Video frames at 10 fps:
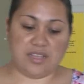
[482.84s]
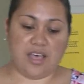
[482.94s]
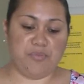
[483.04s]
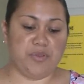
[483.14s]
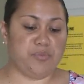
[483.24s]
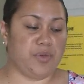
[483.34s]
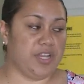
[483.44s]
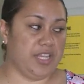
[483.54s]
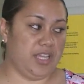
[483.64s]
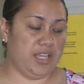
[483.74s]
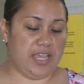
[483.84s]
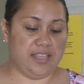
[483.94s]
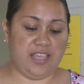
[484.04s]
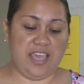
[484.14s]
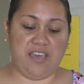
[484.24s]
of the activities they have
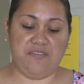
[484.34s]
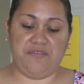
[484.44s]
planned to